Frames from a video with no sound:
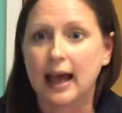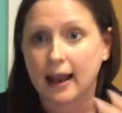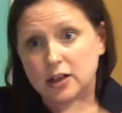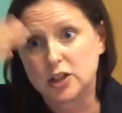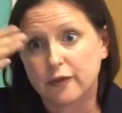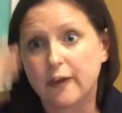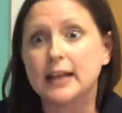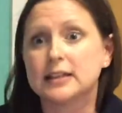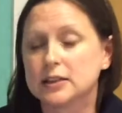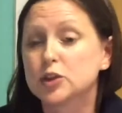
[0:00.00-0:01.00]
and your
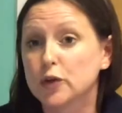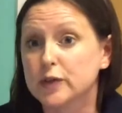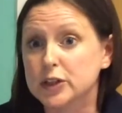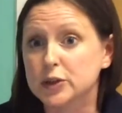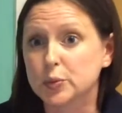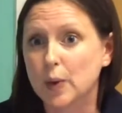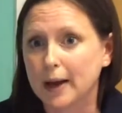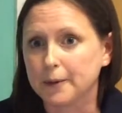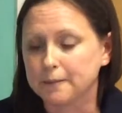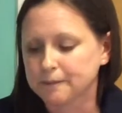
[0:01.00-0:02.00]
face is covered as
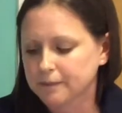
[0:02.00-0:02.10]
well.